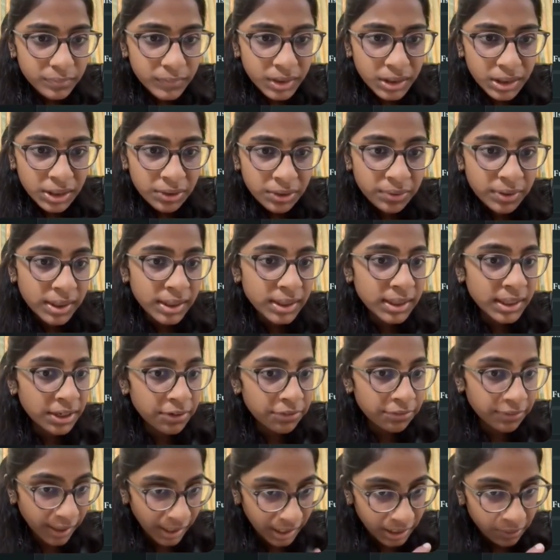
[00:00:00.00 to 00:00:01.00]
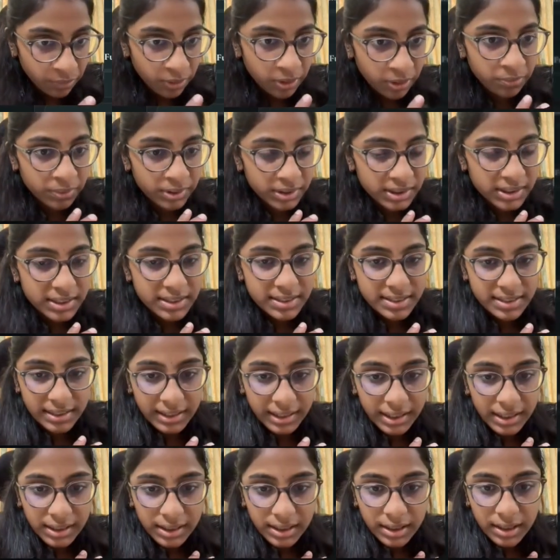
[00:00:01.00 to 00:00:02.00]
you can give anyone with this
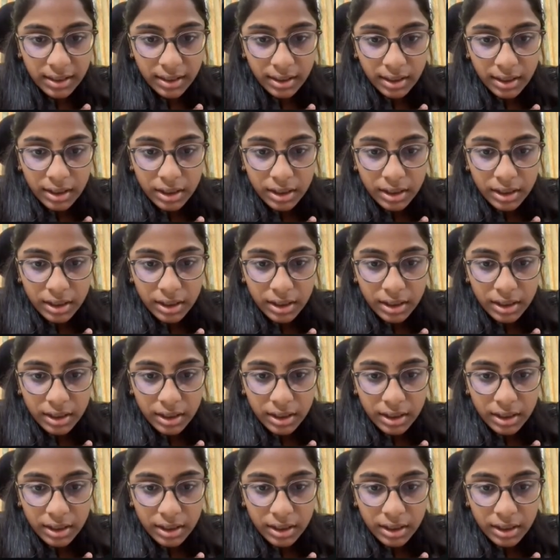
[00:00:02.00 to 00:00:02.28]
link,